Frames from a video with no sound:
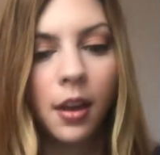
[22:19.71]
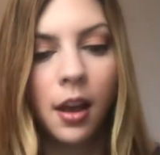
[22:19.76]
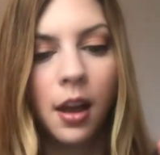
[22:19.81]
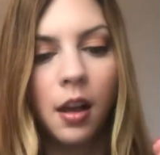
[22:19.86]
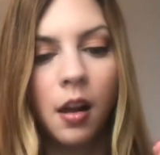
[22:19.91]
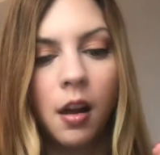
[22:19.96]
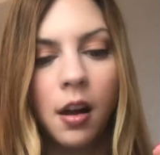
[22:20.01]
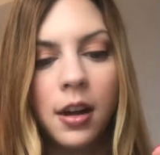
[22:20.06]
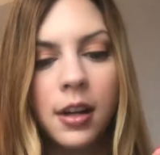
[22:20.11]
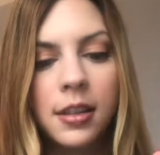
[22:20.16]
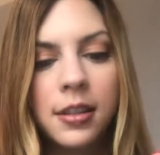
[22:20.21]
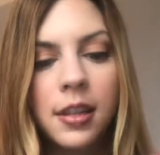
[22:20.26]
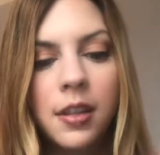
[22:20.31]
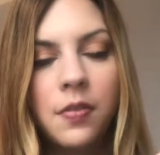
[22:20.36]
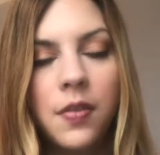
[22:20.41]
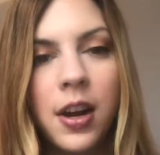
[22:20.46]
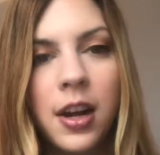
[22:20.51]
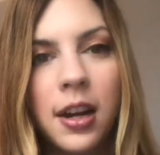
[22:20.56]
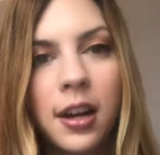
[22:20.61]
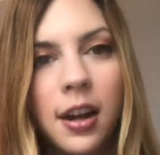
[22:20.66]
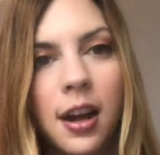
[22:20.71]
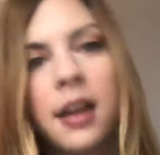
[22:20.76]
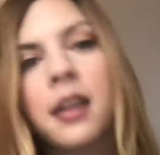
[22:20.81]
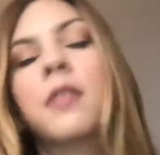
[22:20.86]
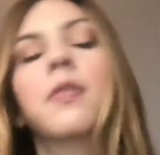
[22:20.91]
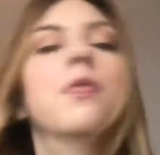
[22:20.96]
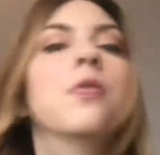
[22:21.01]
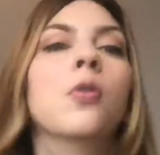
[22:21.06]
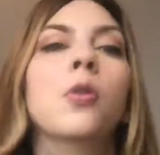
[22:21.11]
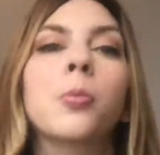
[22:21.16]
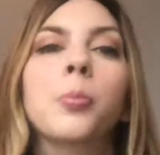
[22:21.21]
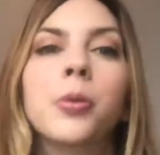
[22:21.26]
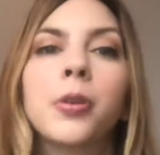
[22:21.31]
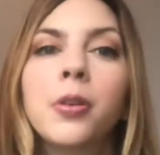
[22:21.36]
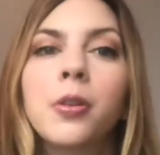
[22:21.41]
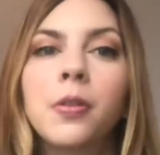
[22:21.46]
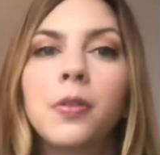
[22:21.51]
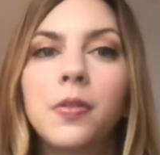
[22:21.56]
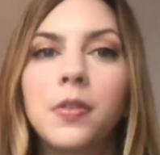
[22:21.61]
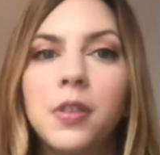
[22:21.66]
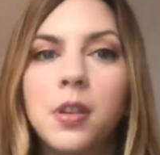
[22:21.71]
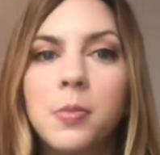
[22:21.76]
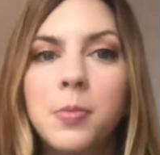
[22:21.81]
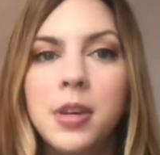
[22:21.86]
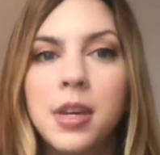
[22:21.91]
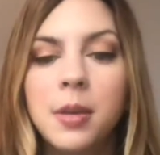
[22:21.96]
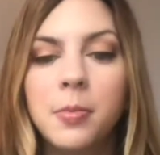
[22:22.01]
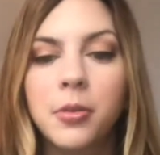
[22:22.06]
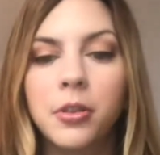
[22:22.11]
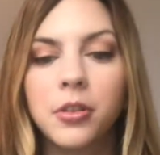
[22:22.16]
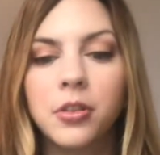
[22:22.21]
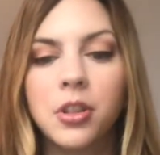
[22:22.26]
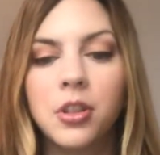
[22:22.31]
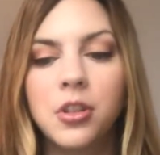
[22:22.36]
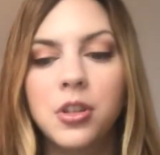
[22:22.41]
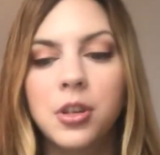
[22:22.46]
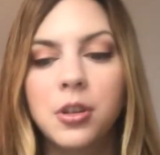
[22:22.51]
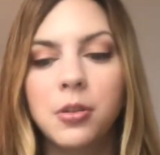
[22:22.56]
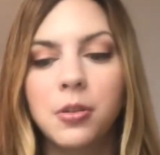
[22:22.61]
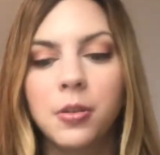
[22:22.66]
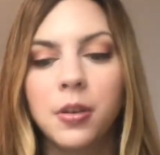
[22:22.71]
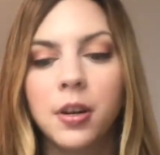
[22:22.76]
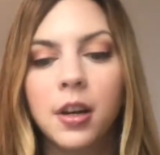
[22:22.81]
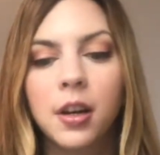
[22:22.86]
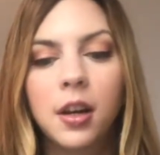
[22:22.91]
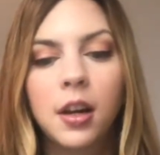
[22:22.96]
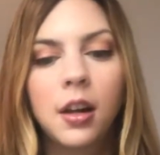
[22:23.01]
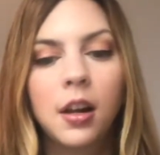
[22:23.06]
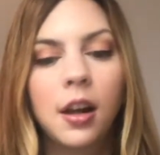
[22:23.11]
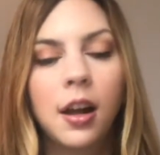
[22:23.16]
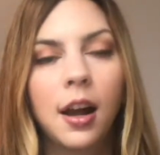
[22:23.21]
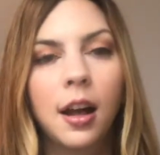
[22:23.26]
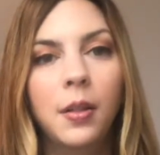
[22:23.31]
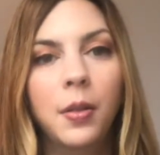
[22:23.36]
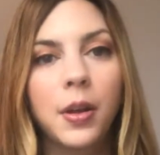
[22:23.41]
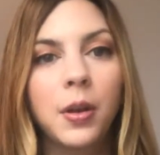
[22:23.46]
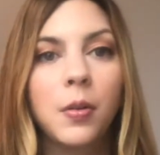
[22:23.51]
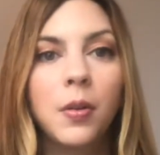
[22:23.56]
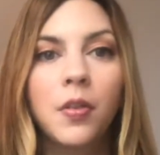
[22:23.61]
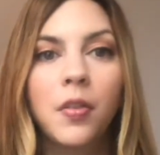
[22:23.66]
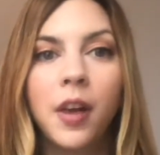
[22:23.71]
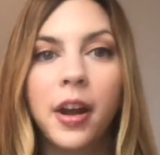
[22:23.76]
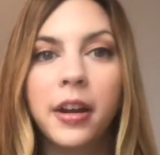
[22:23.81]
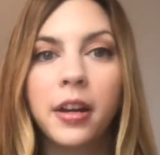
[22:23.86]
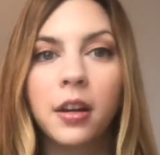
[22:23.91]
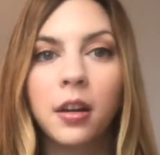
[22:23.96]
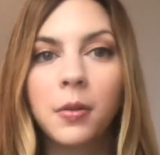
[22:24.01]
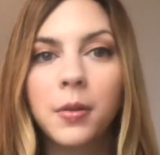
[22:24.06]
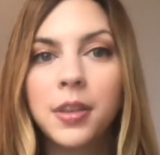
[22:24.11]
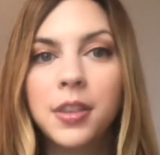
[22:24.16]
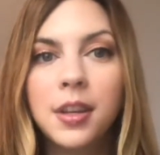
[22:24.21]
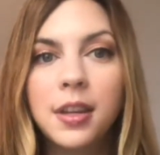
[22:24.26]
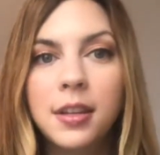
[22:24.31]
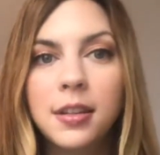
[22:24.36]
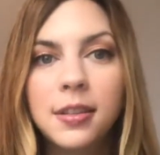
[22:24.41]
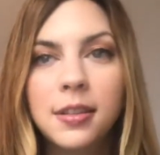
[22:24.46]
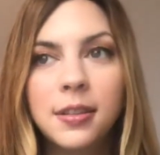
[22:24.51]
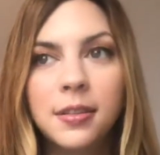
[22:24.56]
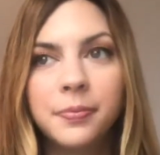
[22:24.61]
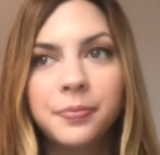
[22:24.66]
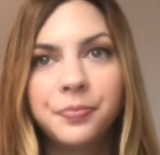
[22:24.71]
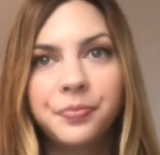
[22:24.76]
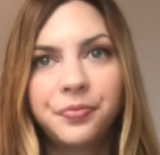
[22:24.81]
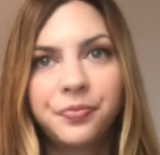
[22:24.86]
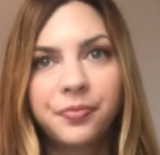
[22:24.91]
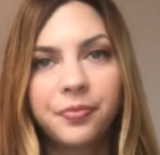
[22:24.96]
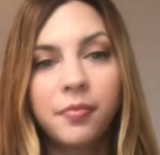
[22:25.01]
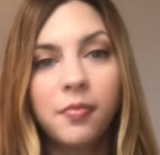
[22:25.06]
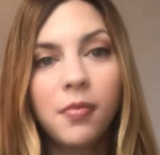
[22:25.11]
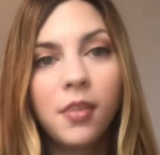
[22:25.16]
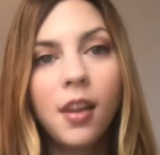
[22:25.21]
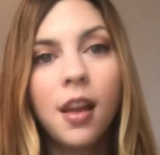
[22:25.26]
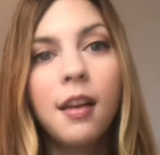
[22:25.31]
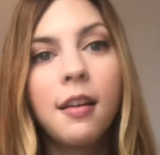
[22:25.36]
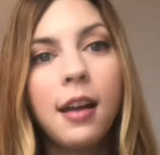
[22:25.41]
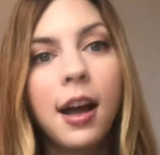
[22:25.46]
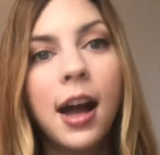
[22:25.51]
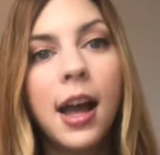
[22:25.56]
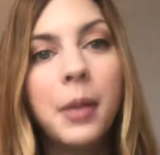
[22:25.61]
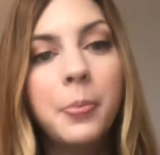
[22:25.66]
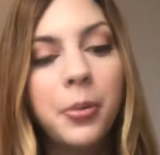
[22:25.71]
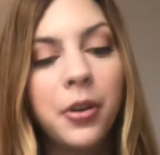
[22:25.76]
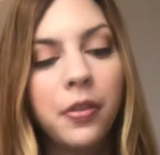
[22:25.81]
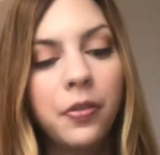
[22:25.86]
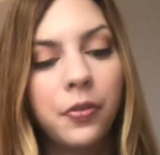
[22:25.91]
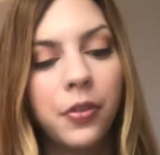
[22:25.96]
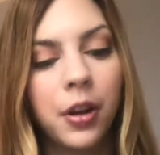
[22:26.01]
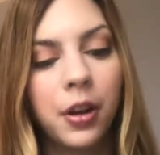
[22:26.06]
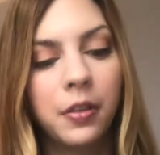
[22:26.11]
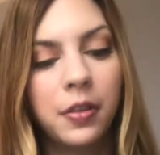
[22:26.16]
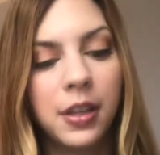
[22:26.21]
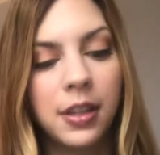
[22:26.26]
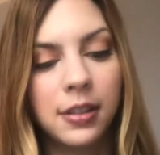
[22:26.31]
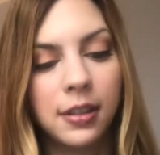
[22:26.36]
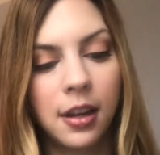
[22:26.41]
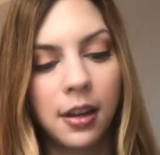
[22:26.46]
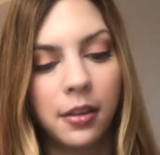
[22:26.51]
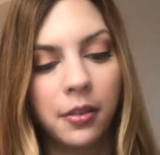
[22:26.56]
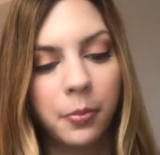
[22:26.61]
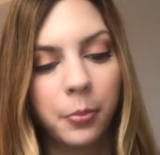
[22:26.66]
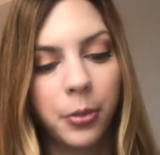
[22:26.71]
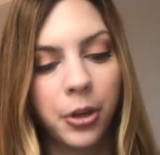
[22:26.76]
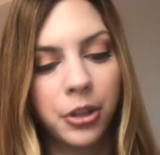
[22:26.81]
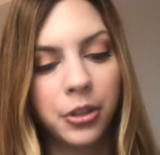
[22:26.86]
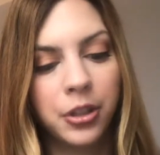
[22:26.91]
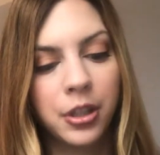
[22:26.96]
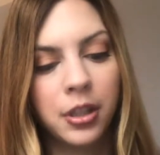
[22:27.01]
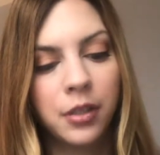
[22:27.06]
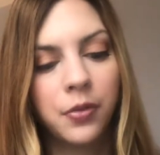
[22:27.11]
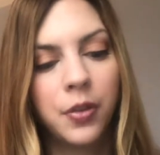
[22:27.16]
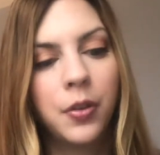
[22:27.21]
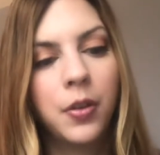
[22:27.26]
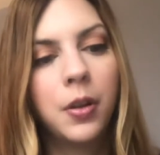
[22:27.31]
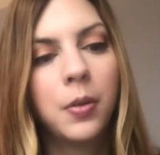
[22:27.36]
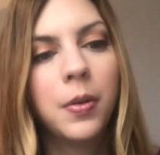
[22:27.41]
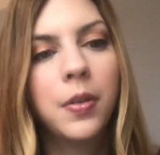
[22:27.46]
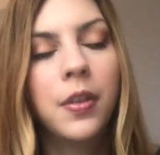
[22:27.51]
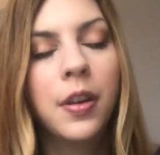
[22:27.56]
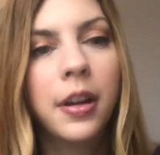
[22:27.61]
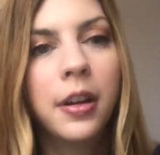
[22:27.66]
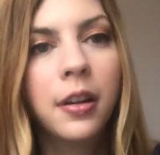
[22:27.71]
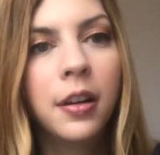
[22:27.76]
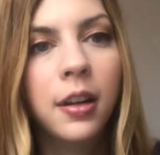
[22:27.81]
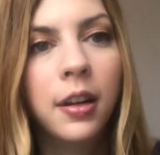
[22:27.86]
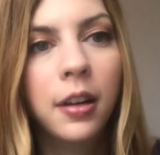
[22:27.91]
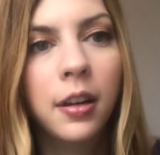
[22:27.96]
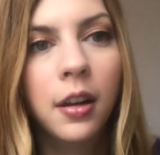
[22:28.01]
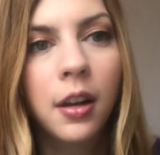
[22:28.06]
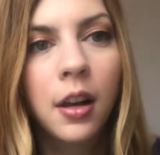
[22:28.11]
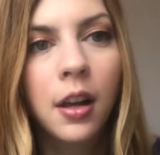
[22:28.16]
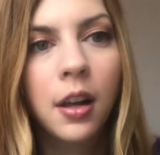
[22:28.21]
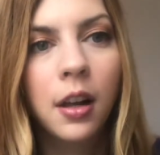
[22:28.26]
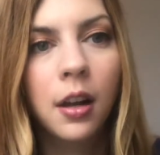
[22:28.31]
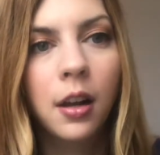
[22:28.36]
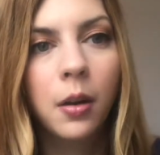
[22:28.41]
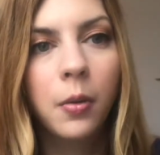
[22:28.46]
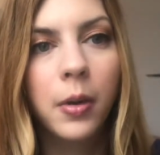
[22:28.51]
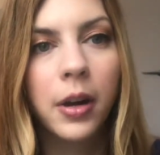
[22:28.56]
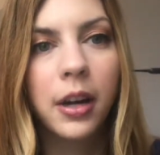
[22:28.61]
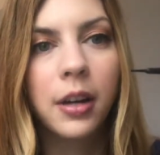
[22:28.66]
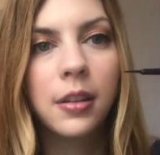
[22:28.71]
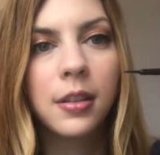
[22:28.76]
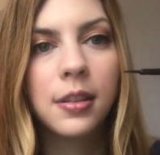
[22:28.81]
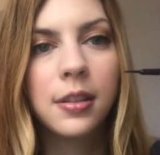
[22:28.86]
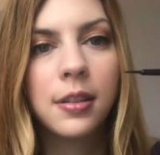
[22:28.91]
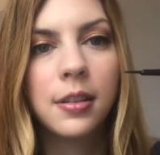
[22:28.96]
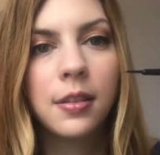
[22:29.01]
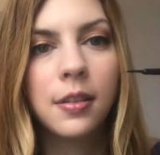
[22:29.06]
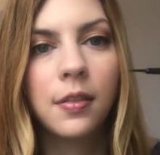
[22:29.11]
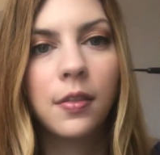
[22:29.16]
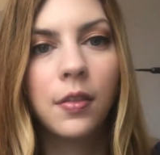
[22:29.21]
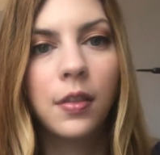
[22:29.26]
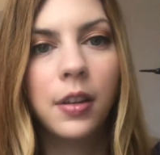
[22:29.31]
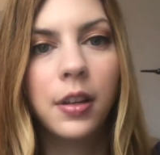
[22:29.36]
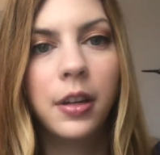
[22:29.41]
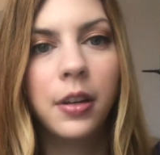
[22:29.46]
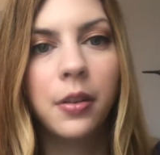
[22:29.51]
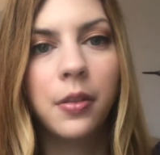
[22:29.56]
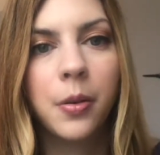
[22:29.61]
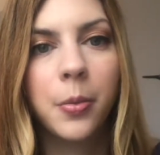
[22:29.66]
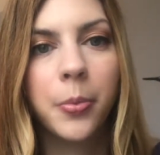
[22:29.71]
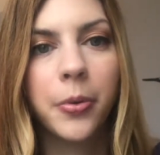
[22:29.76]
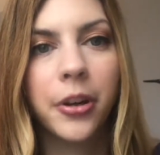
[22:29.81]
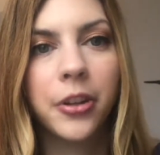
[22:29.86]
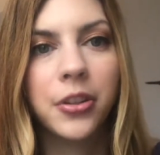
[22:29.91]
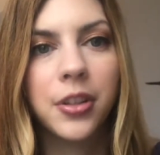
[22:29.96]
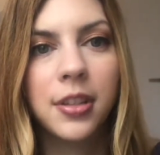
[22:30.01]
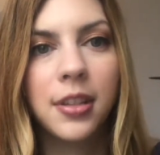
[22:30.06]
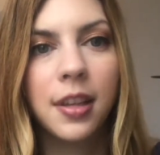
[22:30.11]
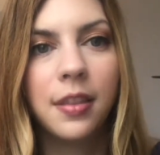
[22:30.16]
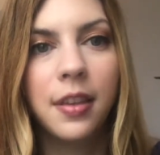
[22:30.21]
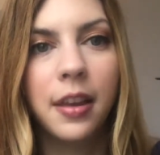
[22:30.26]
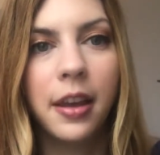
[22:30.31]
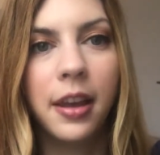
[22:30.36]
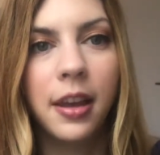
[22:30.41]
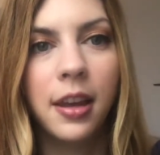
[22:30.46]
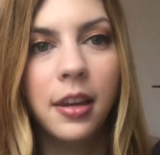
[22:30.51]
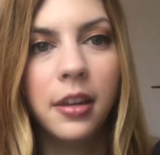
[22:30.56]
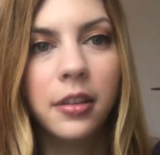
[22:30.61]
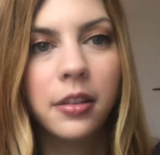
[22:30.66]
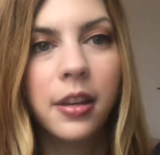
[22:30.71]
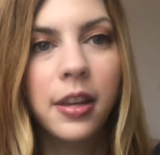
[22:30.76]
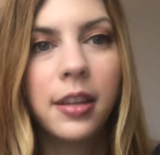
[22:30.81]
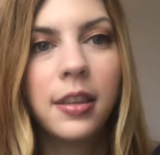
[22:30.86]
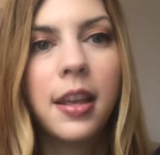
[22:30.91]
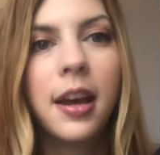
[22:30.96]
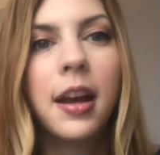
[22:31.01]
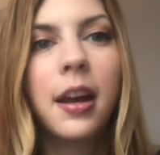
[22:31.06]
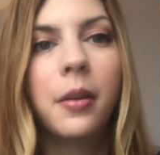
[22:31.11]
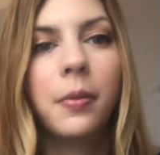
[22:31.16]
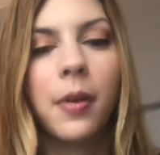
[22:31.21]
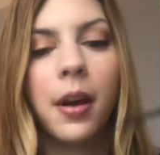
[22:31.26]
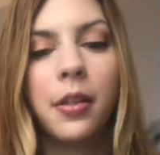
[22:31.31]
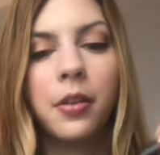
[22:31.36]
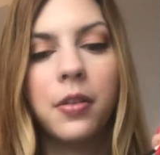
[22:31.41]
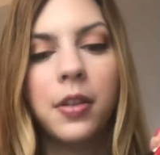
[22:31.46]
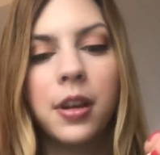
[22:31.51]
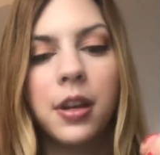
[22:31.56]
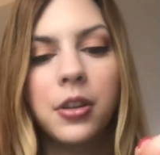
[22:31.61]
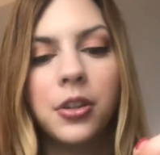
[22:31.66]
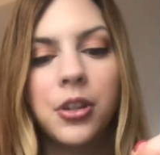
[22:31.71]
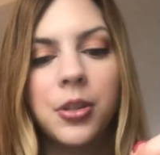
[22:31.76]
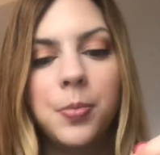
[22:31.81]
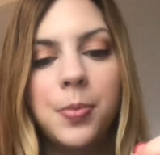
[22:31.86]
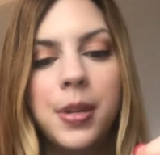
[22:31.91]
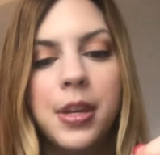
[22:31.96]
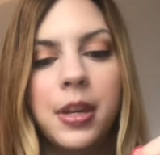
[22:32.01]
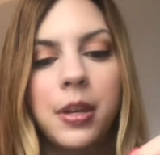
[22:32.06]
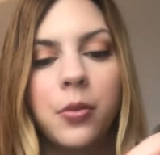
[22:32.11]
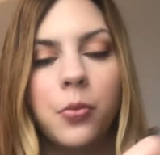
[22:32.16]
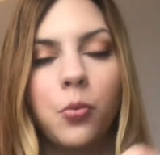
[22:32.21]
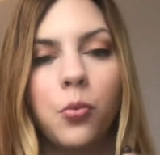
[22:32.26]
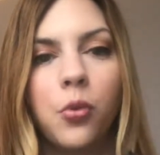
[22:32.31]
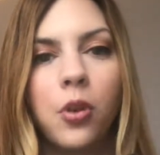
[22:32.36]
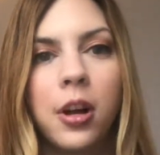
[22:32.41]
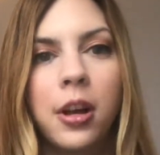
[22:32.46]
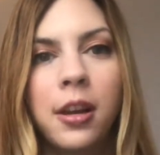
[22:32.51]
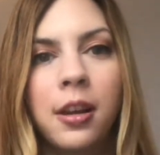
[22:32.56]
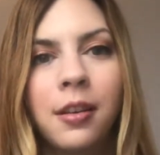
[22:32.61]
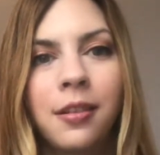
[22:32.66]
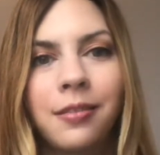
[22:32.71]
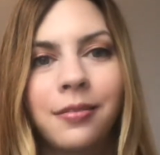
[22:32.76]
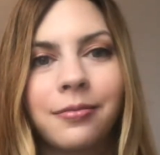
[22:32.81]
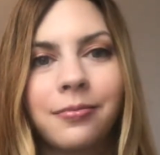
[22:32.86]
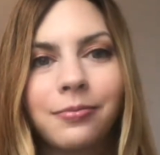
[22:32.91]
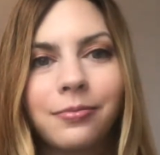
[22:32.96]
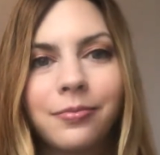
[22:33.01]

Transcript: I honestly find it kind of foolproof to be able to do a liquid liner with this. I prefer these kind of brushes for liquid liner where it's, you know, the brush is at the end like that rather than it just being one